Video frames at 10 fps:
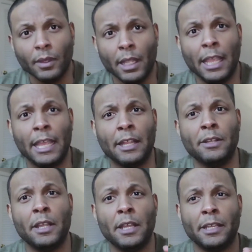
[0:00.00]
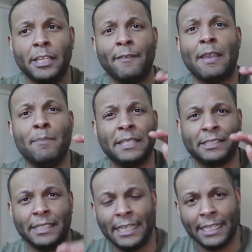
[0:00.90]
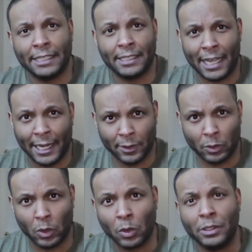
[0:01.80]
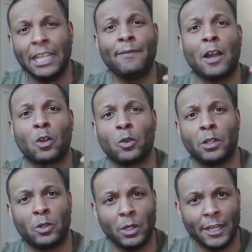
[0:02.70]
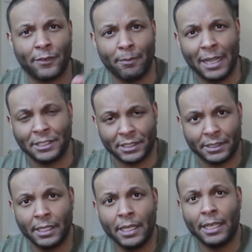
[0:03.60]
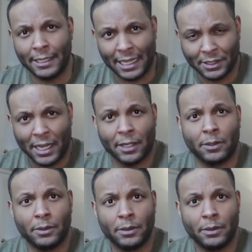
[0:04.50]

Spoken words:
and give a misleading title or leave out critical information in that title.